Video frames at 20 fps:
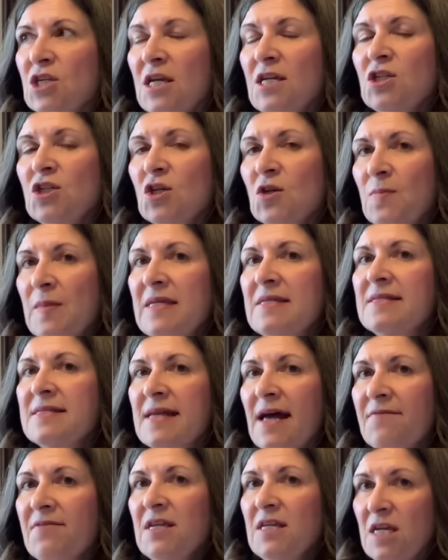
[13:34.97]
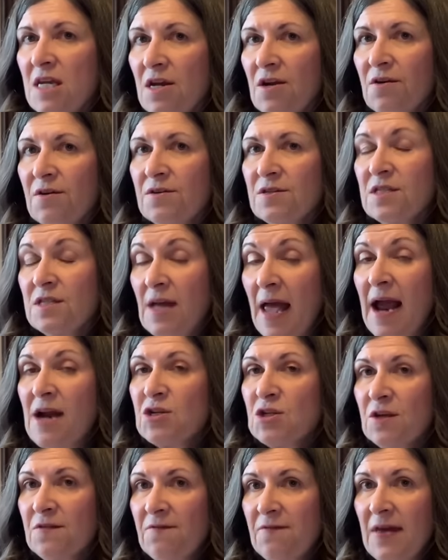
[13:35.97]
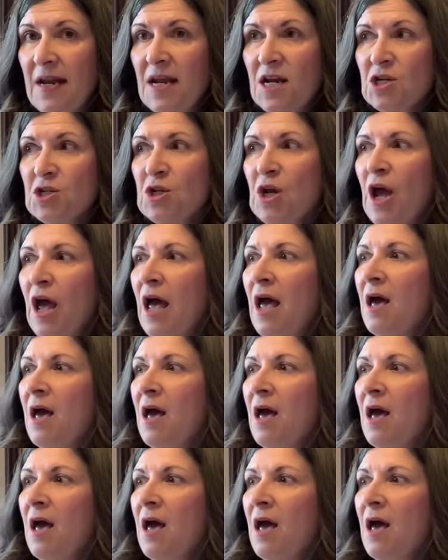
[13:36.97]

It took me seven years to actually finish